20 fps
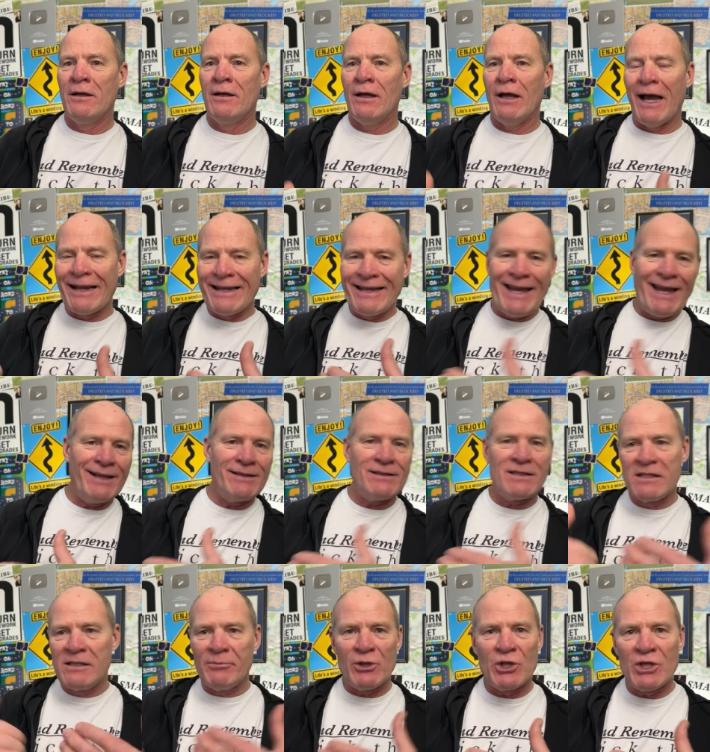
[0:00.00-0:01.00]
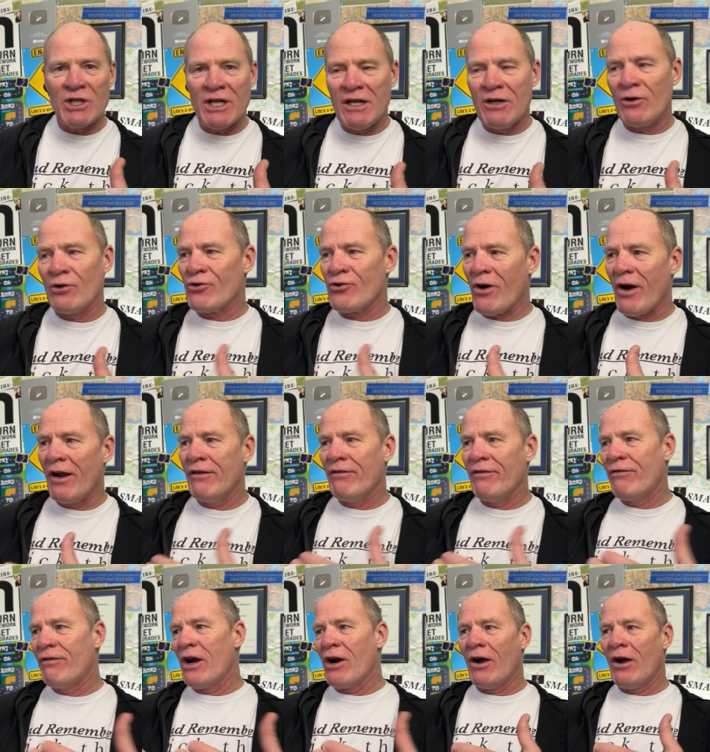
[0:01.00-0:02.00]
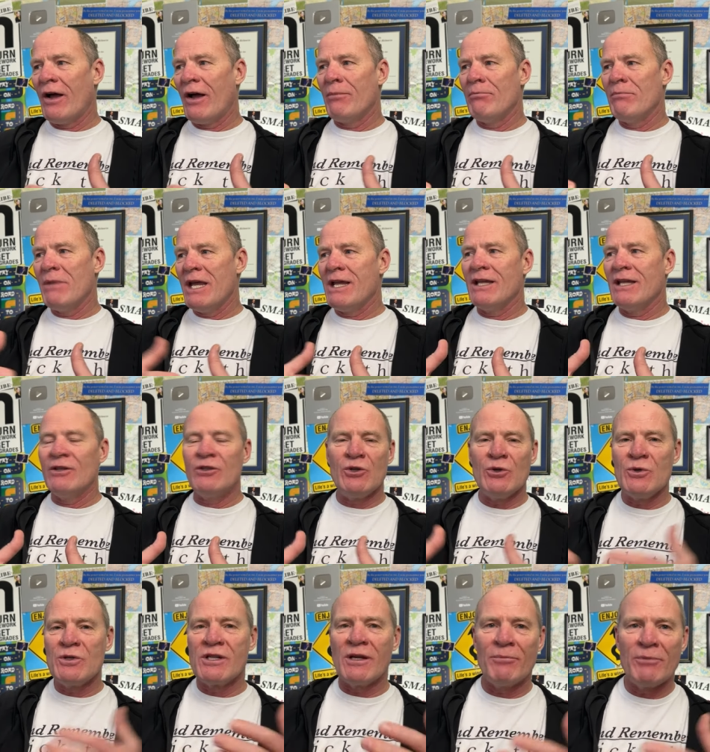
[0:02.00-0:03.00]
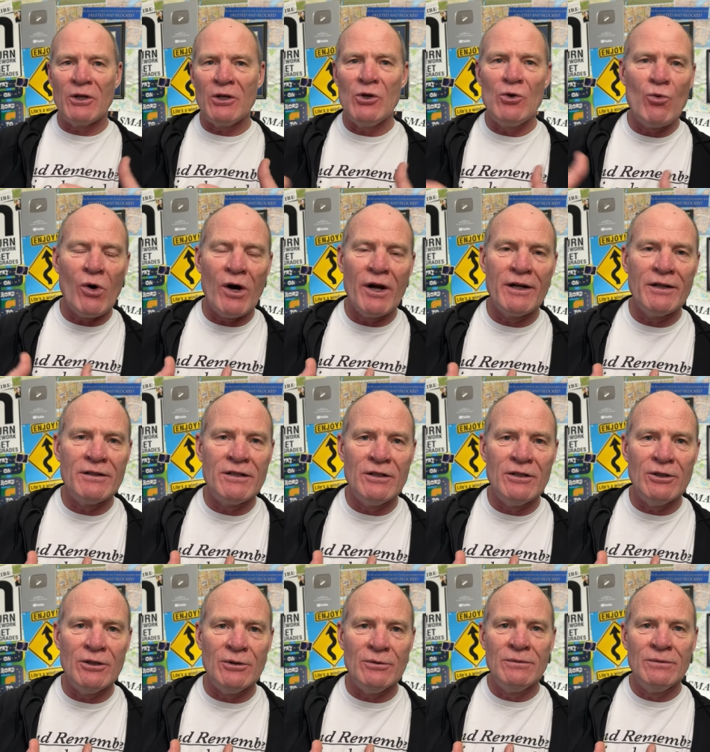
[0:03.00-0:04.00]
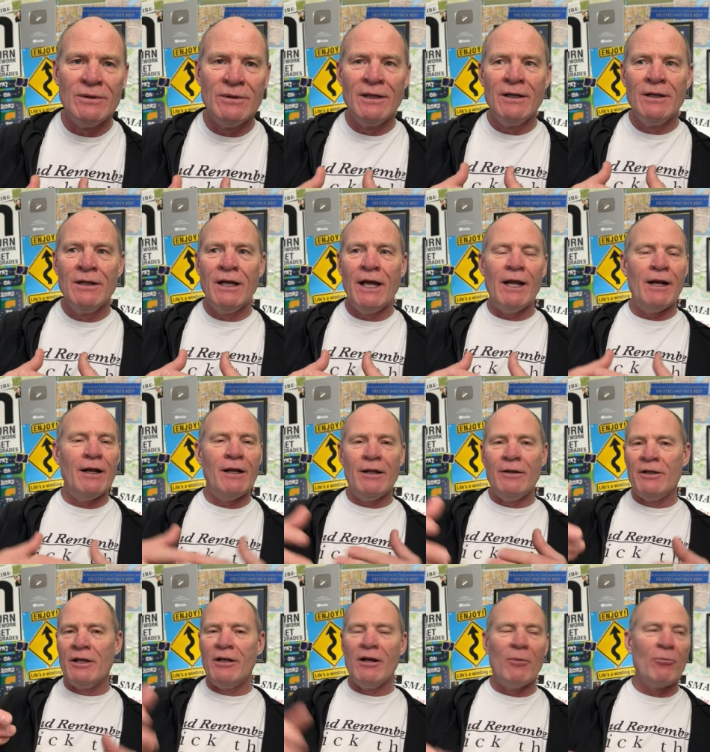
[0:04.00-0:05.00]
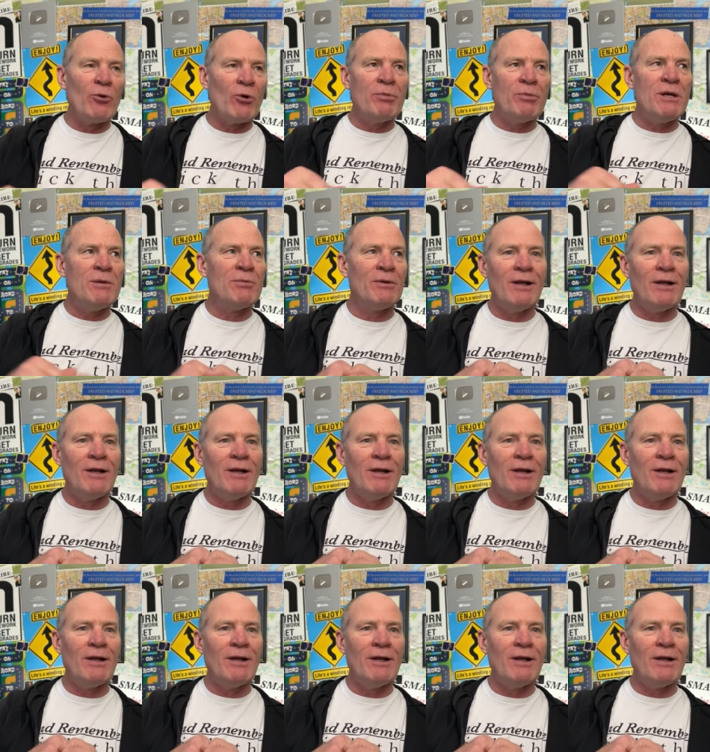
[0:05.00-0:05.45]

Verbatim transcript: against the machine or trying to figure out how to make it do something you want it to do. And the number of people